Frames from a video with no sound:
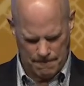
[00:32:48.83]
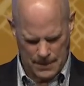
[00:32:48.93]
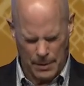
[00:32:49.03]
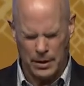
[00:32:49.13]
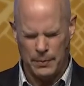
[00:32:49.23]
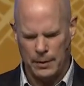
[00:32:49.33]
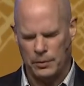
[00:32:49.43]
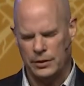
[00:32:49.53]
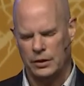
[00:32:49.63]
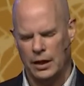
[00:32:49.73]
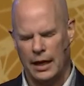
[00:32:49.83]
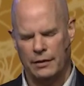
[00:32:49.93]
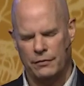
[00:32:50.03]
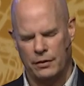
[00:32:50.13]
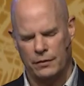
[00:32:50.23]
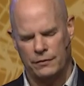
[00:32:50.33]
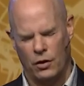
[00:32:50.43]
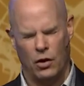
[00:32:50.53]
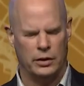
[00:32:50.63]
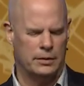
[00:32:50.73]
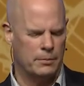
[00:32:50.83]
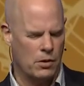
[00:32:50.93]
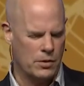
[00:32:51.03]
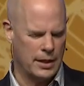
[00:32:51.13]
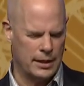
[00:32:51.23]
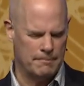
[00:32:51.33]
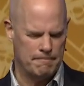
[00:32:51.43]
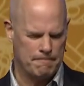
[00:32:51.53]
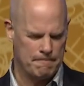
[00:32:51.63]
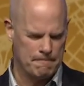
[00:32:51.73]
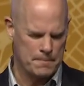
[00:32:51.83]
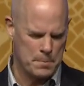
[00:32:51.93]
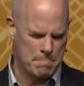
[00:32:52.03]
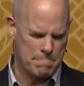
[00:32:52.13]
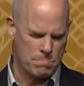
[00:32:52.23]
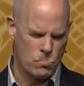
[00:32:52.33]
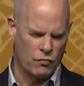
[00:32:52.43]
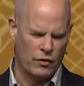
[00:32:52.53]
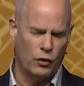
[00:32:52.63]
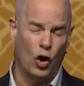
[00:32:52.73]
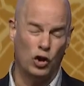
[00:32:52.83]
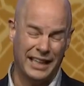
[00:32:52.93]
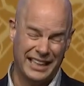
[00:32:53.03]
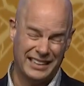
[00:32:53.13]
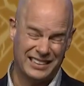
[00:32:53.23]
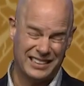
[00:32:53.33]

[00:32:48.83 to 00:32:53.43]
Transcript: How many people in your life are fallen, broken, falling,